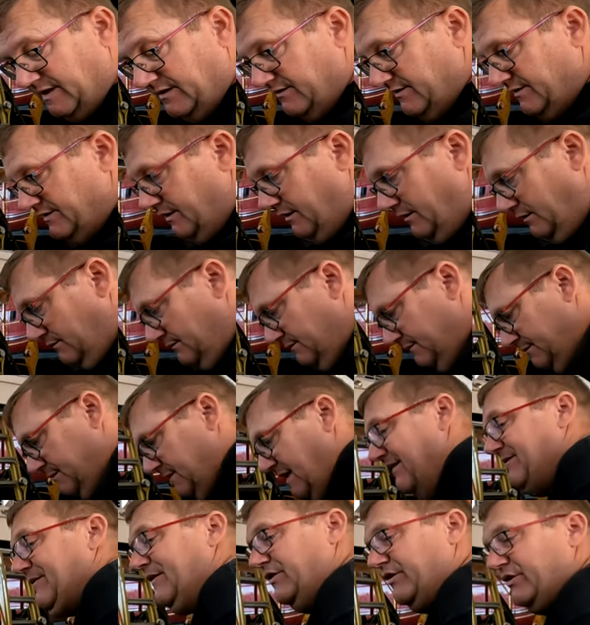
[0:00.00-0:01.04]
So
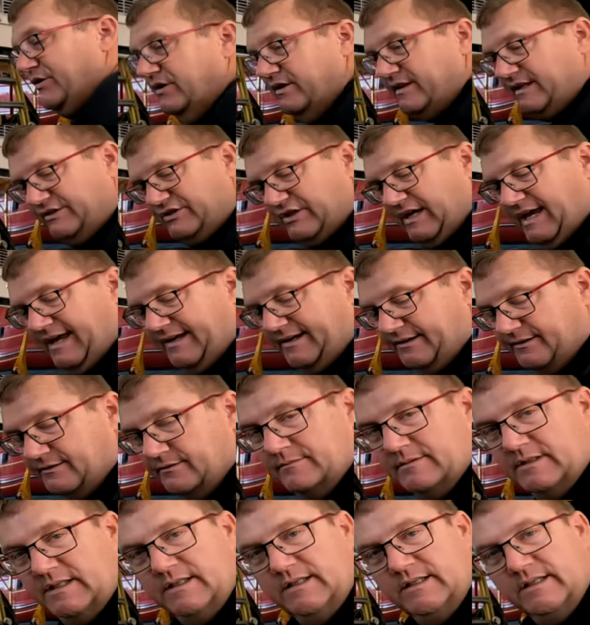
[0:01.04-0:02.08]
if you're new to the channel,
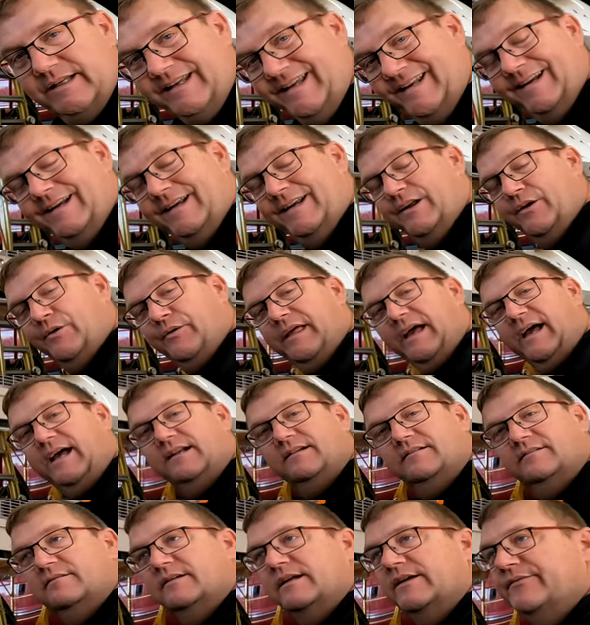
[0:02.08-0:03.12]
you didn't know
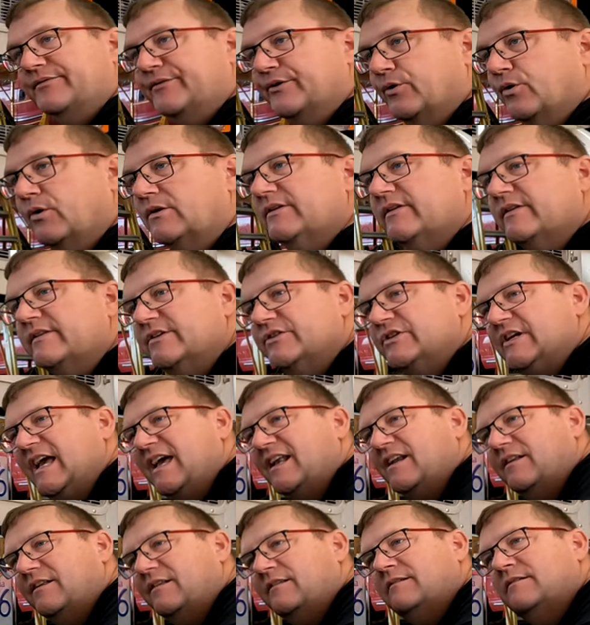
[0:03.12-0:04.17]
that. If you're old to the
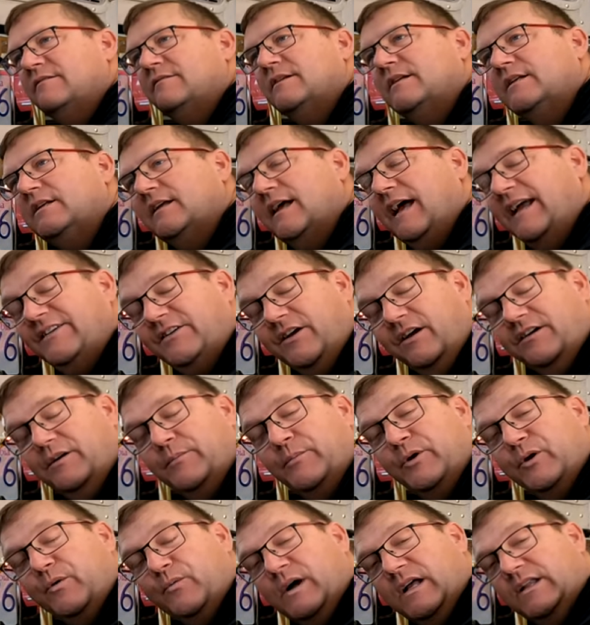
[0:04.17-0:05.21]
channel, I talked
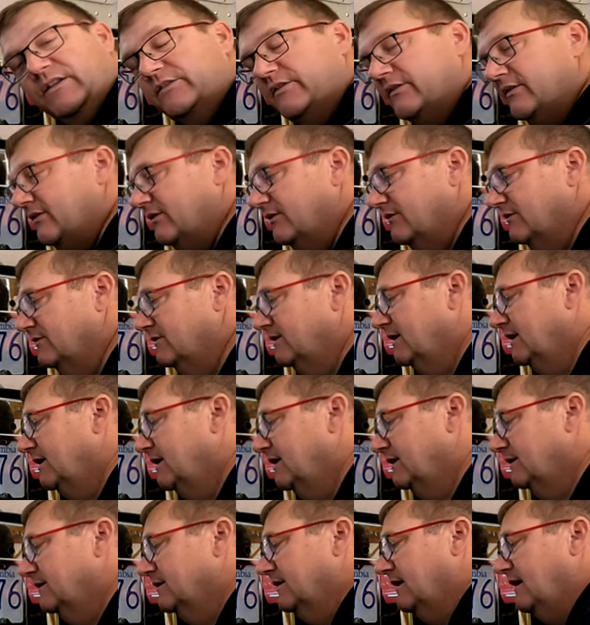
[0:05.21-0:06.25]
about it once
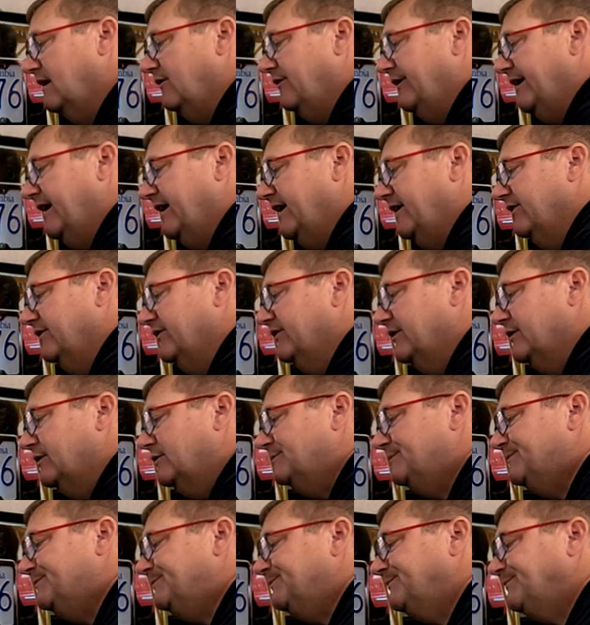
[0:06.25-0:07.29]
already, so.